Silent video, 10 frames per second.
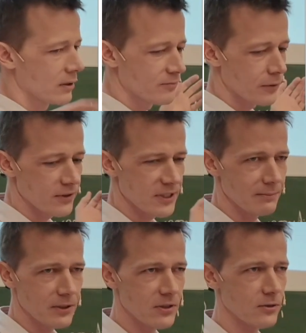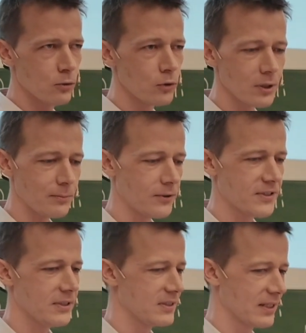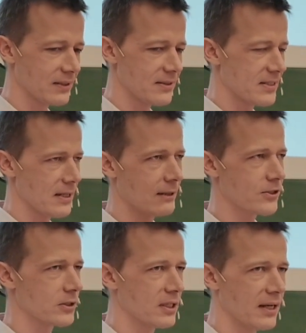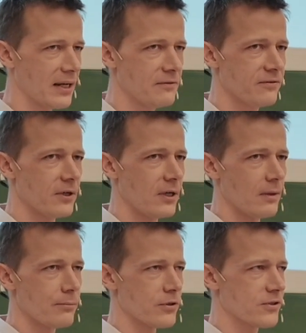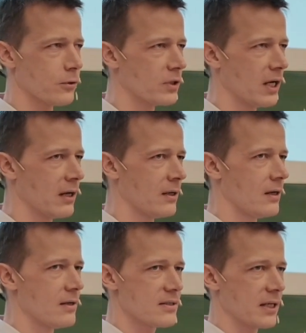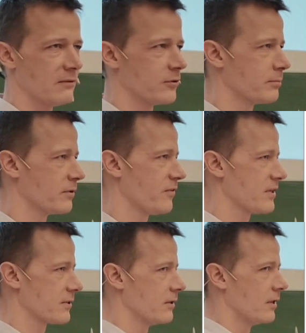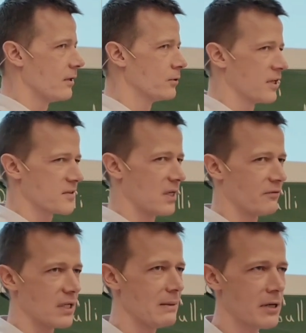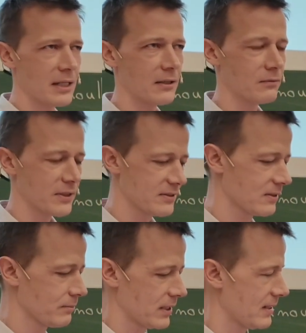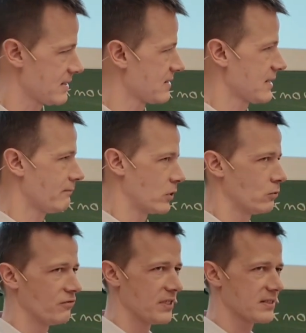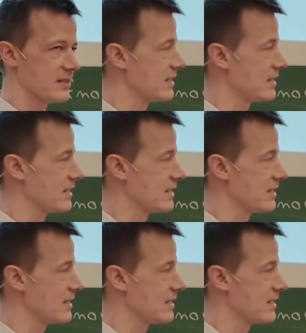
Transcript: of Percy, but just Google Percy. He's like this larger-than-life persona, Stanford professor who doesn't have an email address, but has someone who reads his